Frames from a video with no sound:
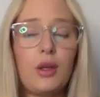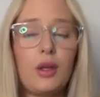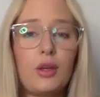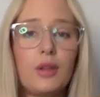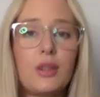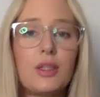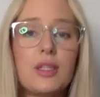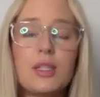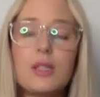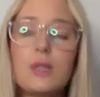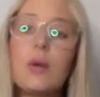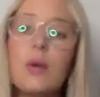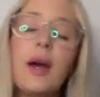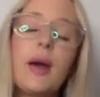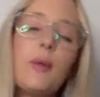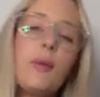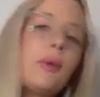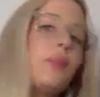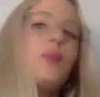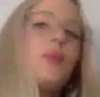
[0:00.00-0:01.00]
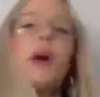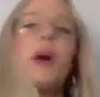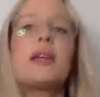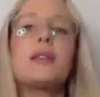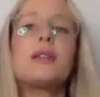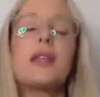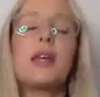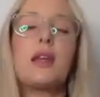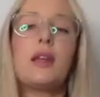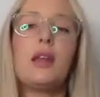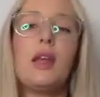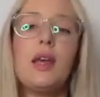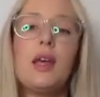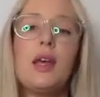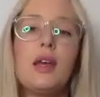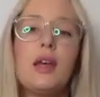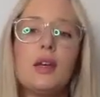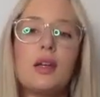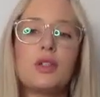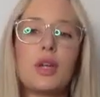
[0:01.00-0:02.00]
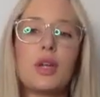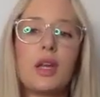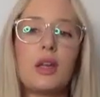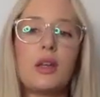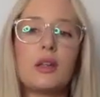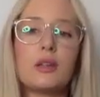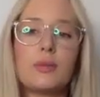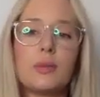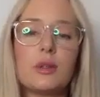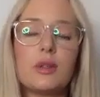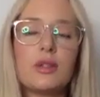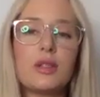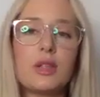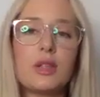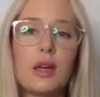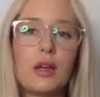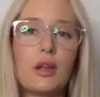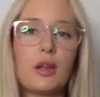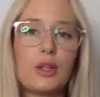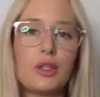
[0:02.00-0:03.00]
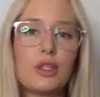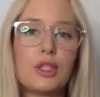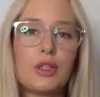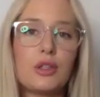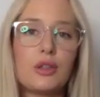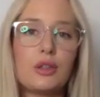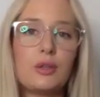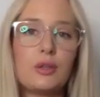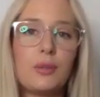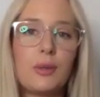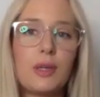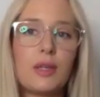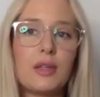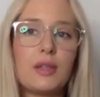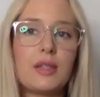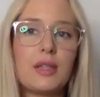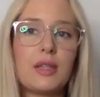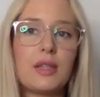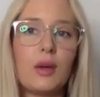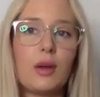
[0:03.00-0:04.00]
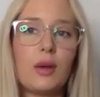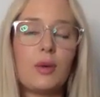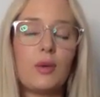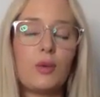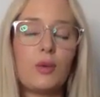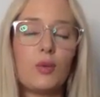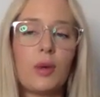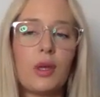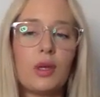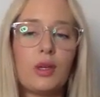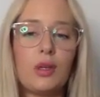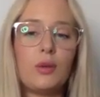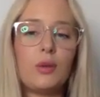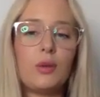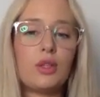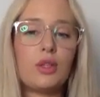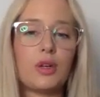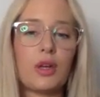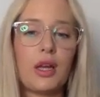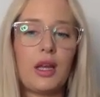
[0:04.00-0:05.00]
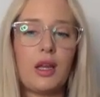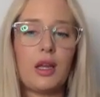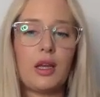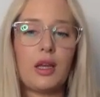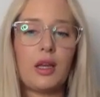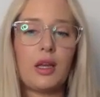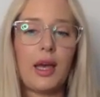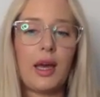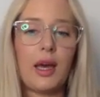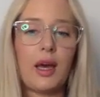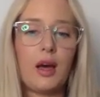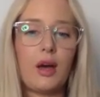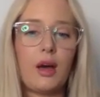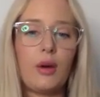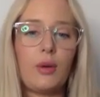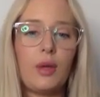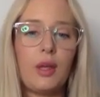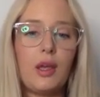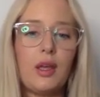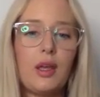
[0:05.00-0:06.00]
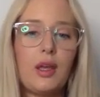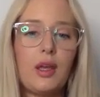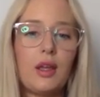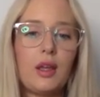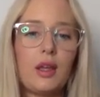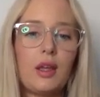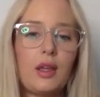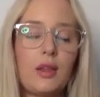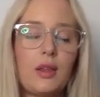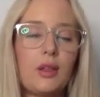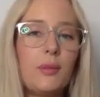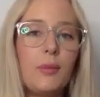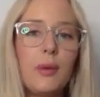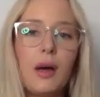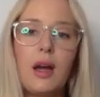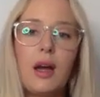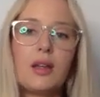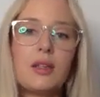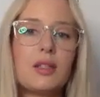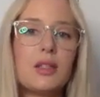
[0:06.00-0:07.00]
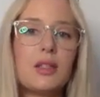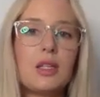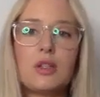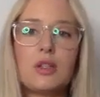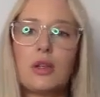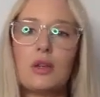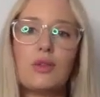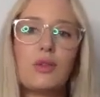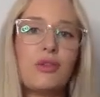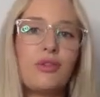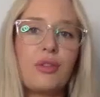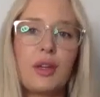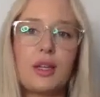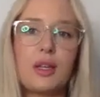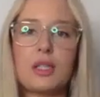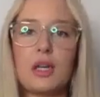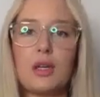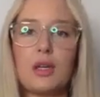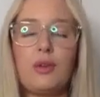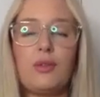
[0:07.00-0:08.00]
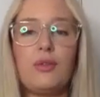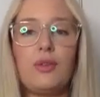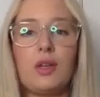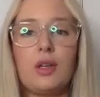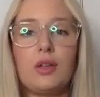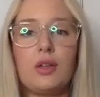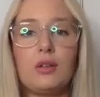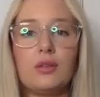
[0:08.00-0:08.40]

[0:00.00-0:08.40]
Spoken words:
This is why when I said trading is more psychological, because when you were trading, how the markets are just going to reflect how you feel,